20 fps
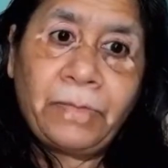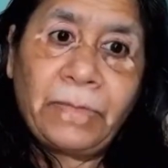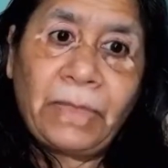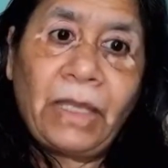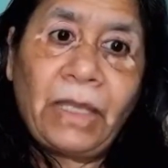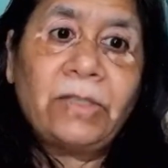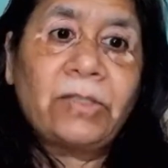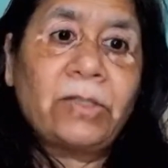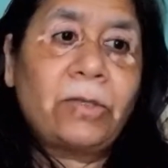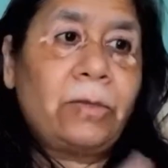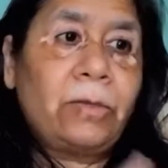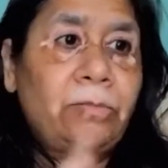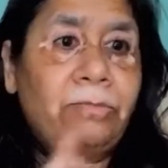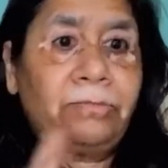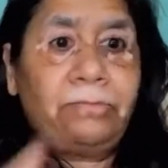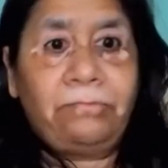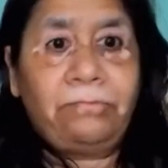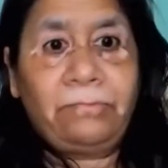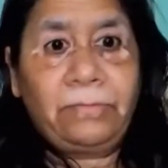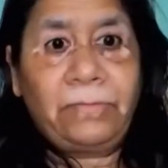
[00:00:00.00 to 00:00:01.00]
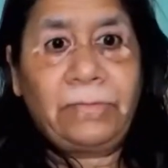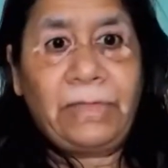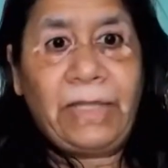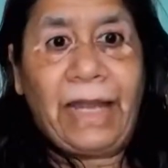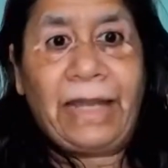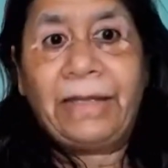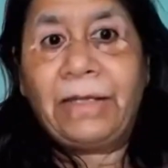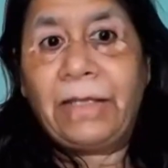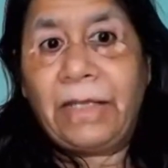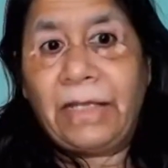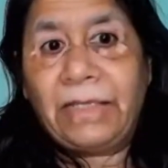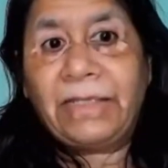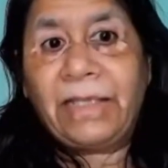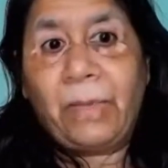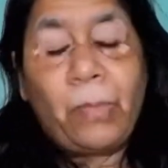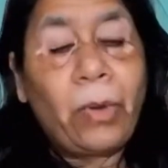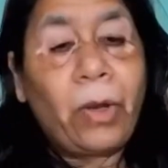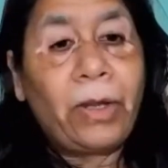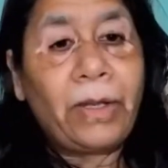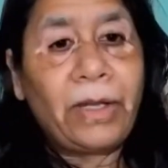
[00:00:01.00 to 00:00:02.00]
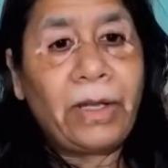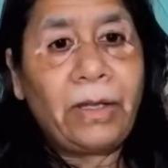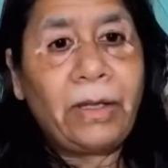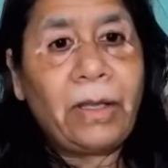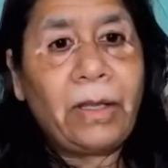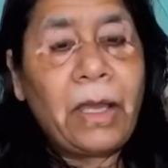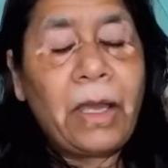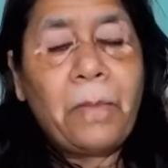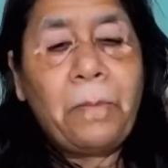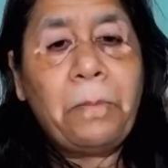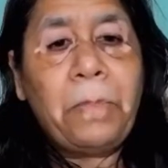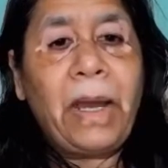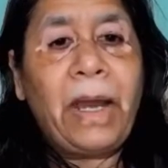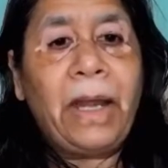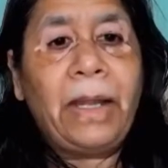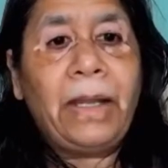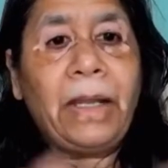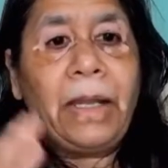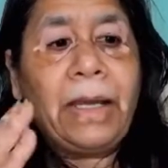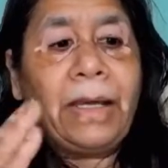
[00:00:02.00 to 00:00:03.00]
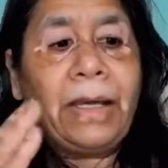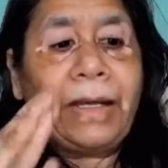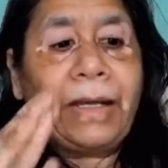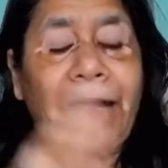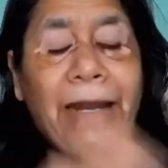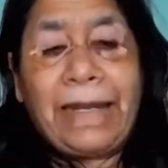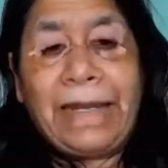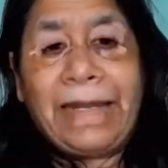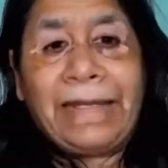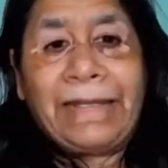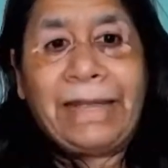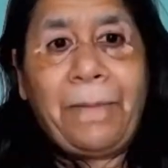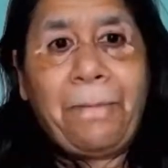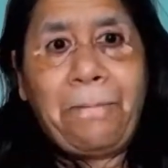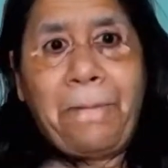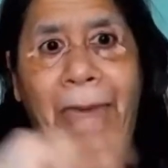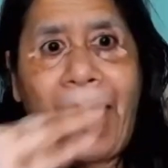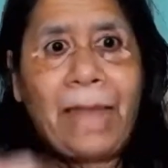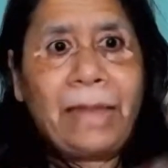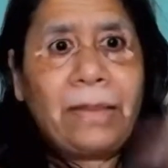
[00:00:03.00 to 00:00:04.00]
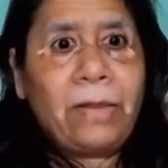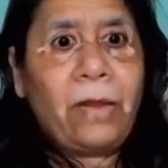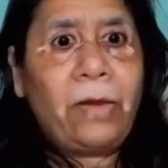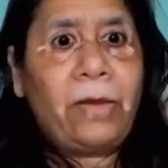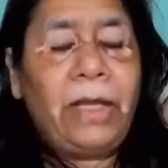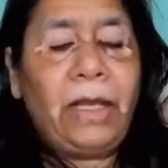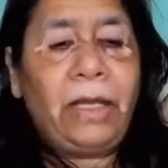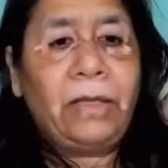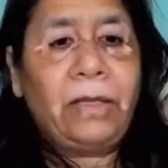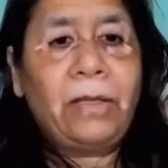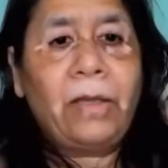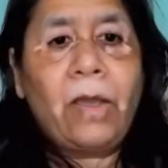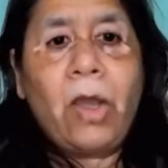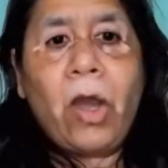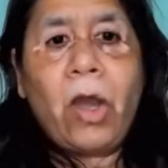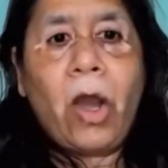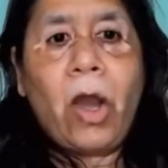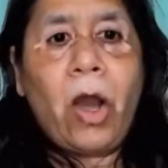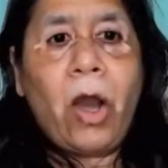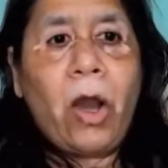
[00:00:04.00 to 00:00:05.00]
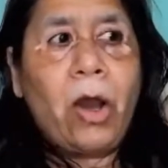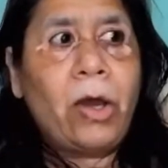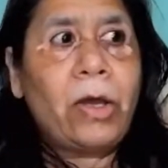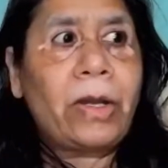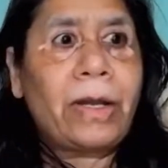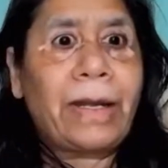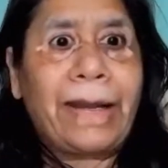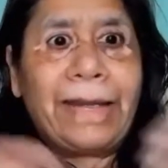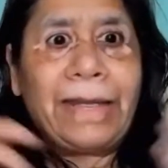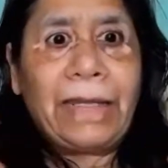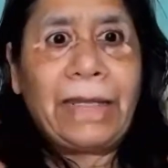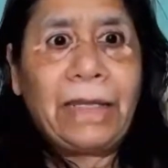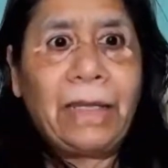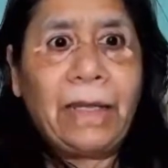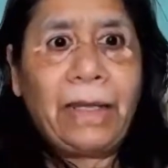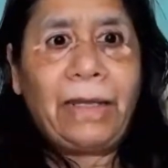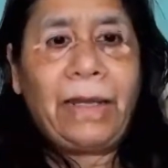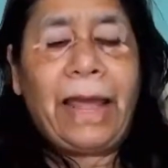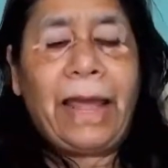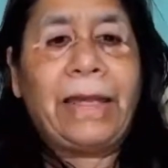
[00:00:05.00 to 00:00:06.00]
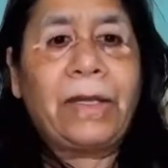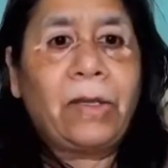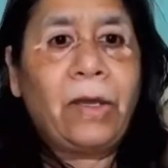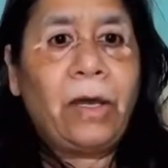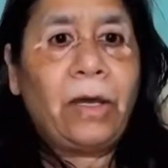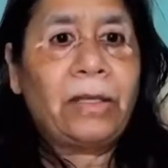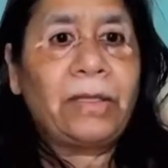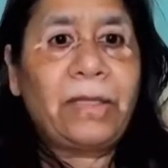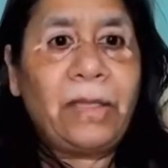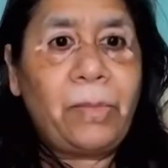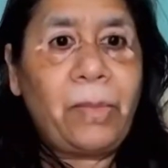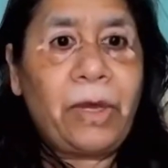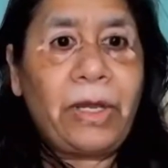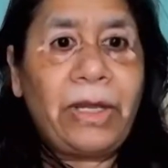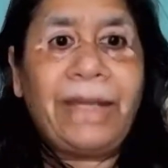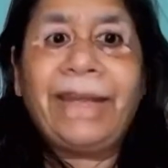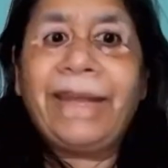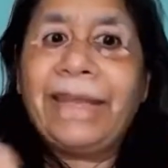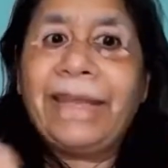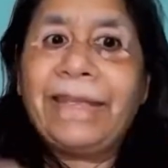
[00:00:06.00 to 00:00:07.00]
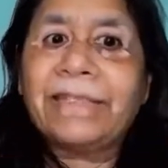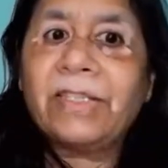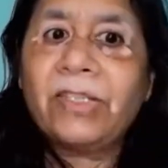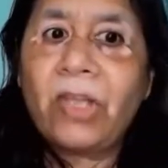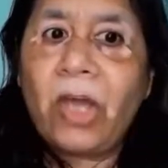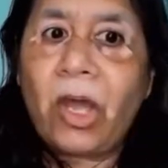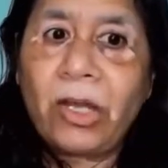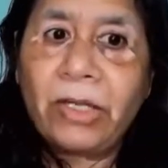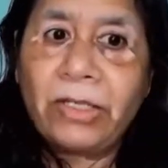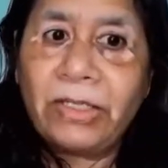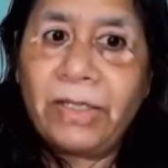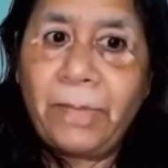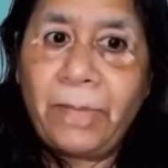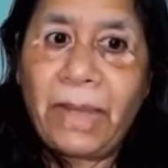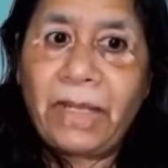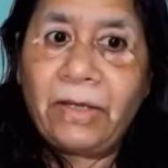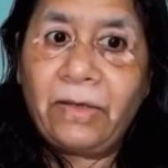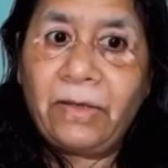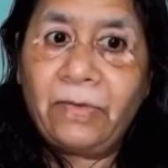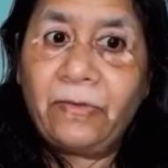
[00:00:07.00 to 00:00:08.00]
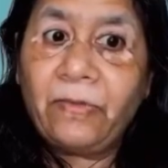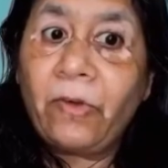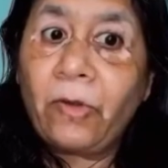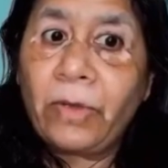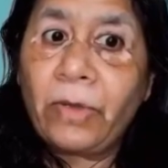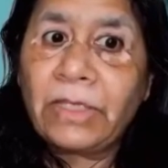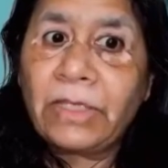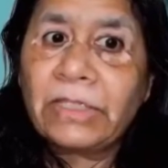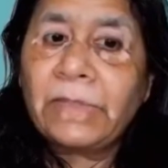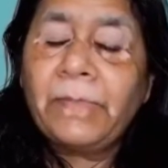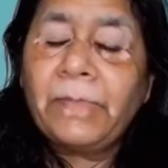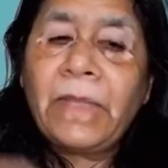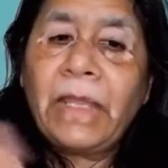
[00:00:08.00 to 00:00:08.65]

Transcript: And so that is important, but running the math on it or running an algorithm on it is not the main focus.